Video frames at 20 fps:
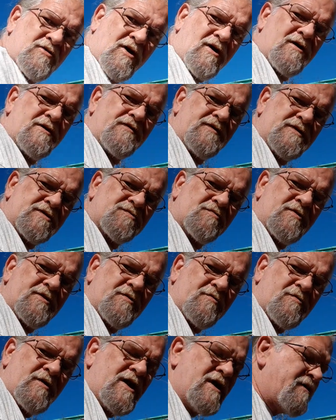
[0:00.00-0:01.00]
calling this one
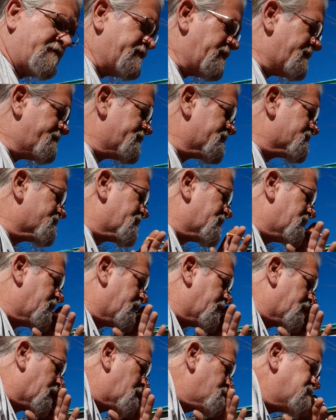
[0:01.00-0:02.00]
Roundup is
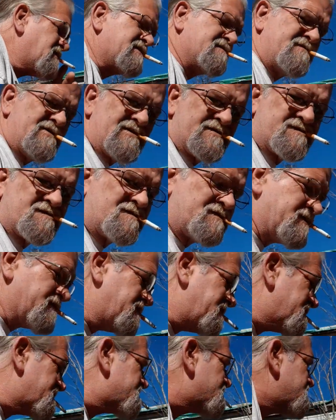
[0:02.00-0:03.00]
Beginning. But I'm also going
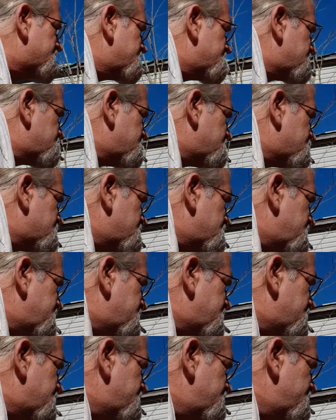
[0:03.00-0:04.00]
to introduce you
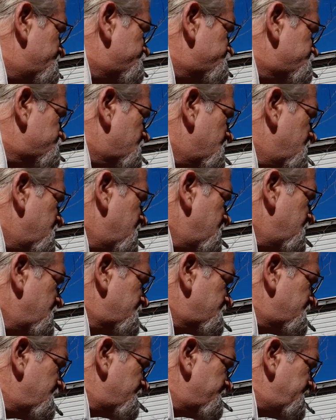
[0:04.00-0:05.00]
to
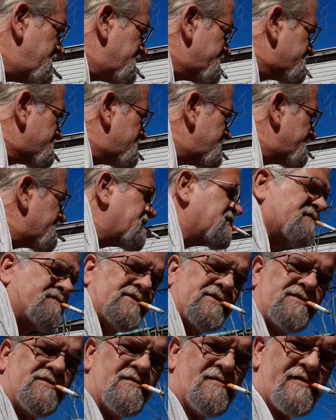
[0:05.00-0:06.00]
something else that I'm going to
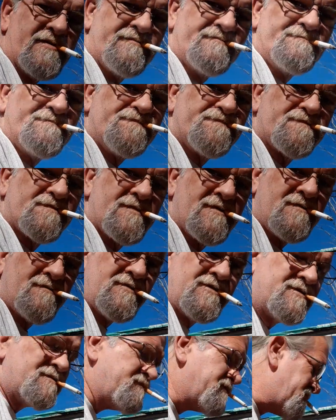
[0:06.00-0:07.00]
be doing. I'm going to